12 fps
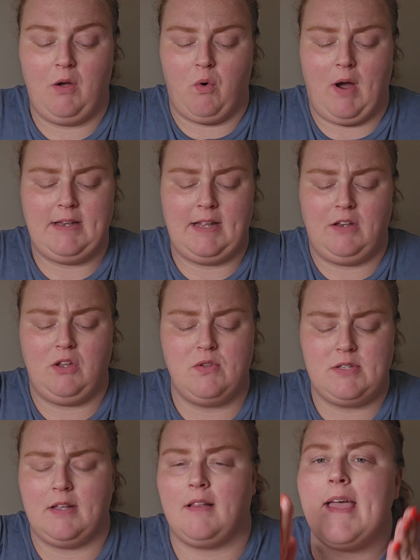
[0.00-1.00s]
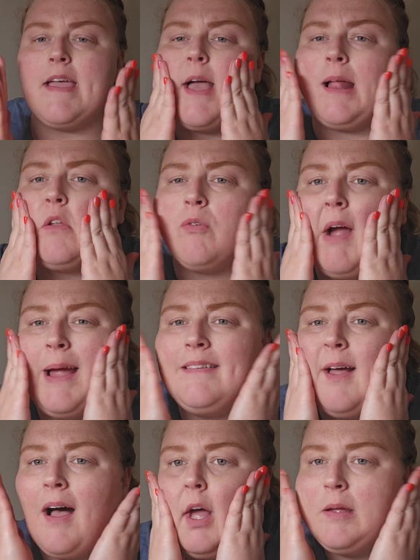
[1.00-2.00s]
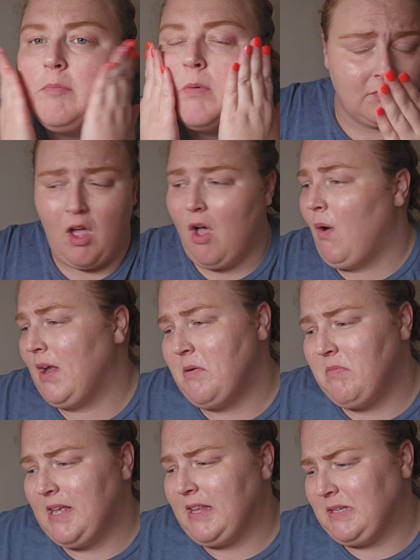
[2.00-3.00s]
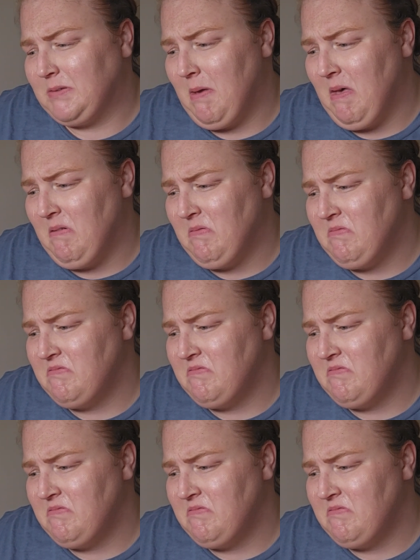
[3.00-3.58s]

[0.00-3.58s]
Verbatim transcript: or I didn't use it, like, at the right time. Oh, I don't like that smell.